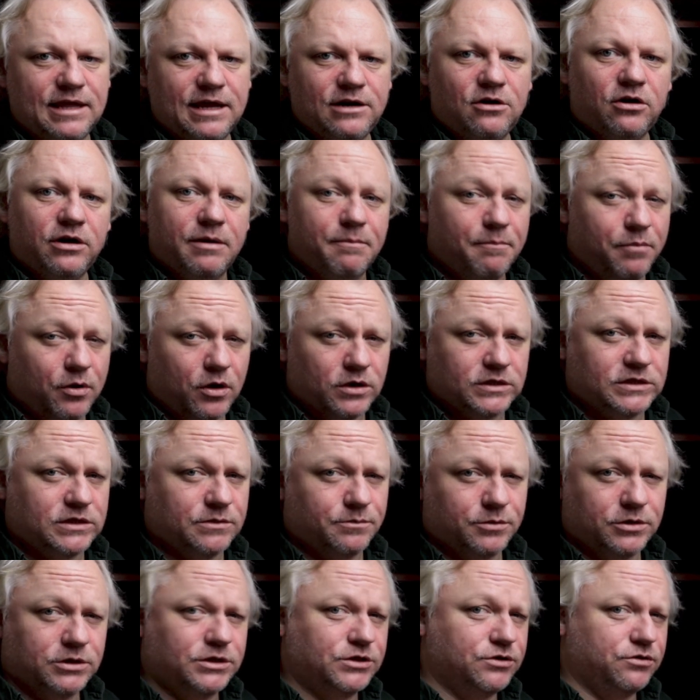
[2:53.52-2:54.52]
They're not
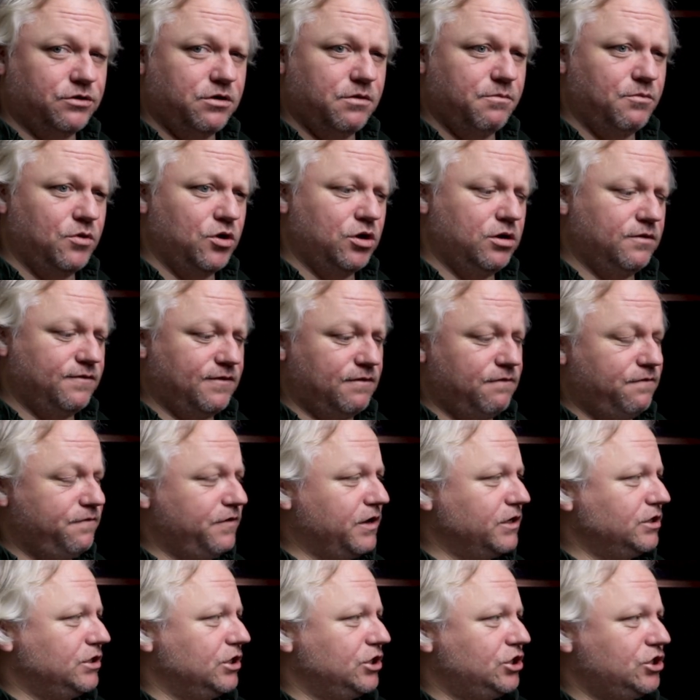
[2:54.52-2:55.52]
impossible to remove in
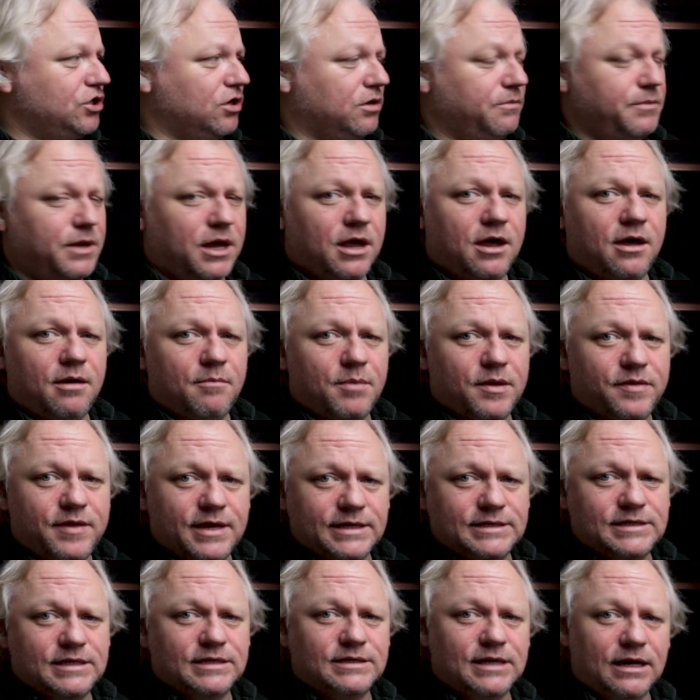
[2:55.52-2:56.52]
Photoshop, but
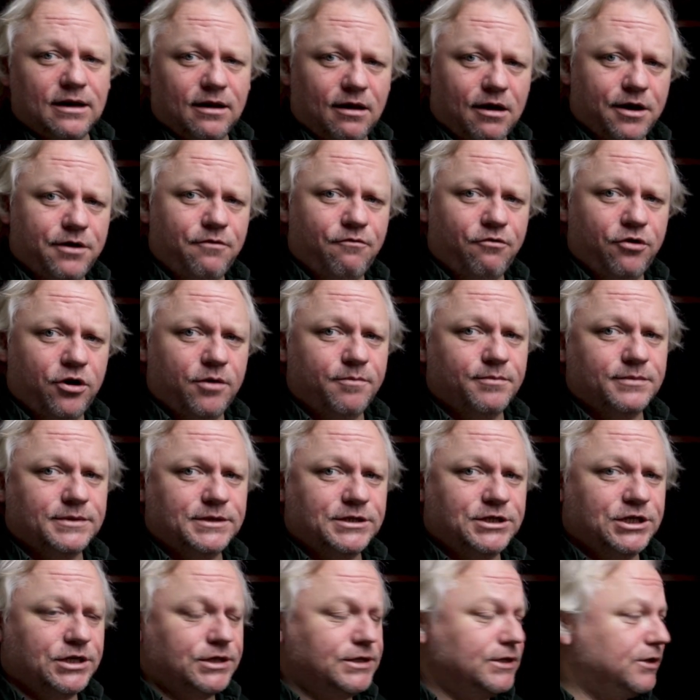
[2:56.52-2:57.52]
this is a Lightroom
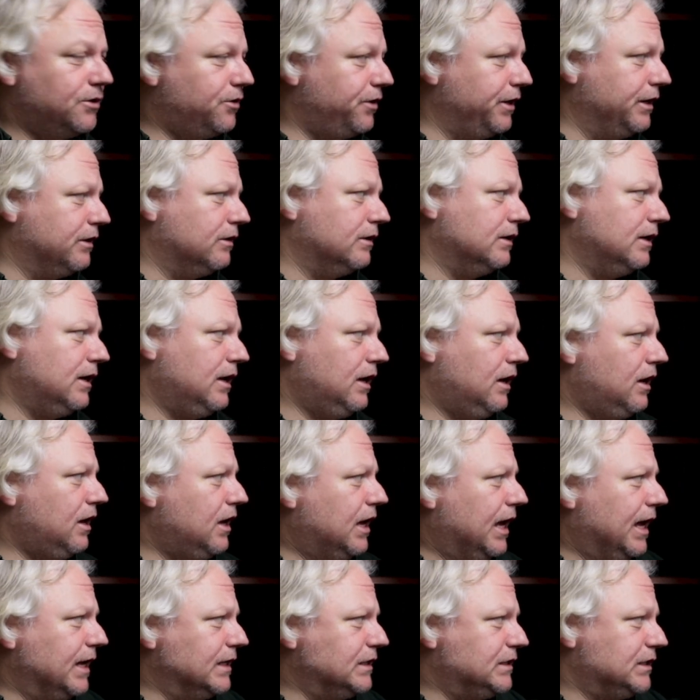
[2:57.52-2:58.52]
tutorial.
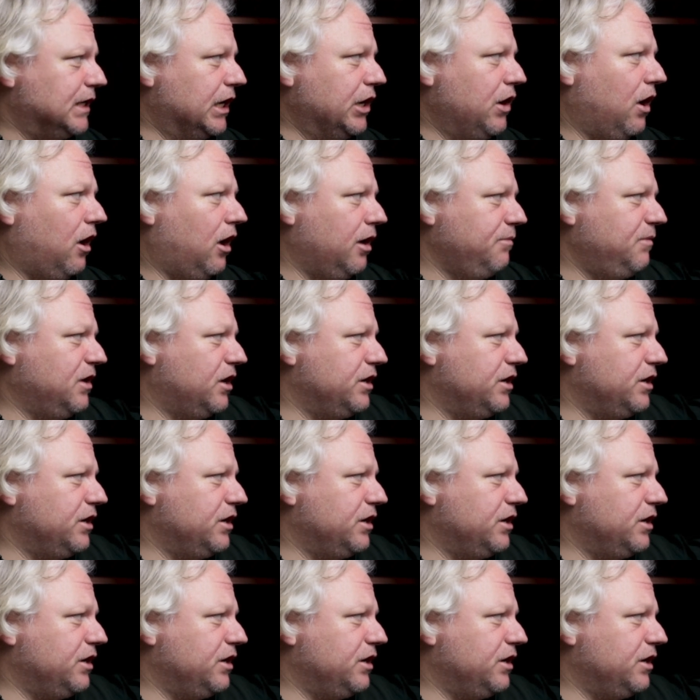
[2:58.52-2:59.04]
So I'm